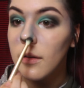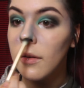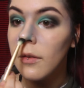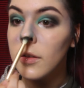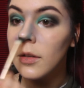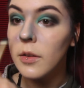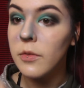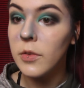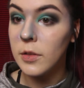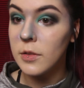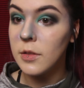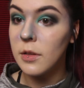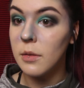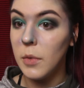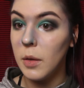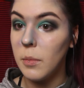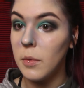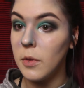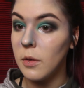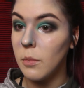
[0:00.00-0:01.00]
which I feel is gonna
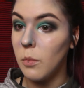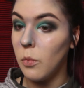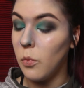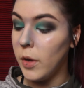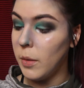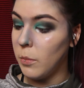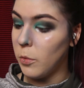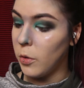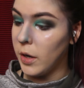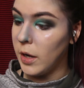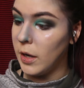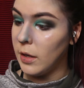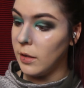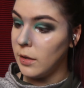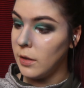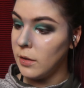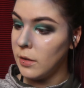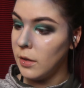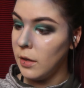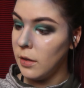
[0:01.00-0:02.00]
make me look way more
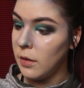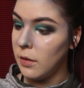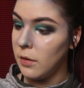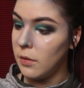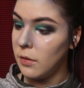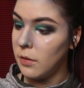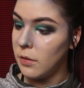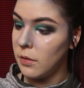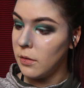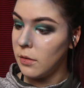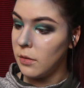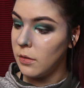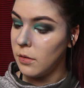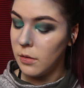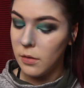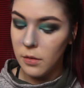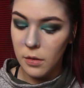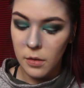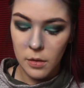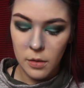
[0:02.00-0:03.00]
alien-like.
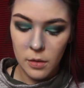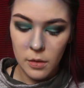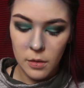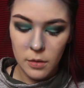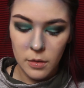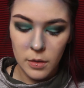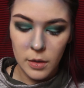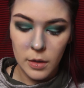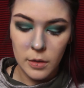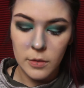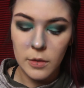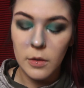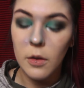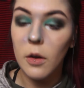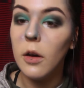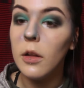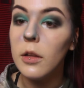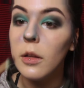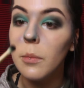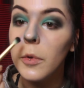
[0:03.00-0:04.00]
Yeah, it's like
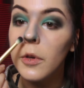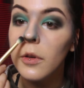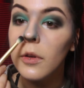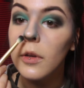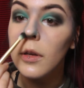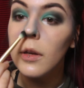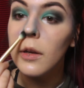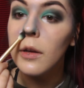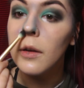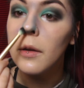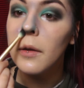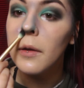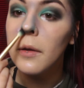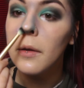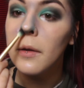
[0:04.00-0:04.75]
all up under here.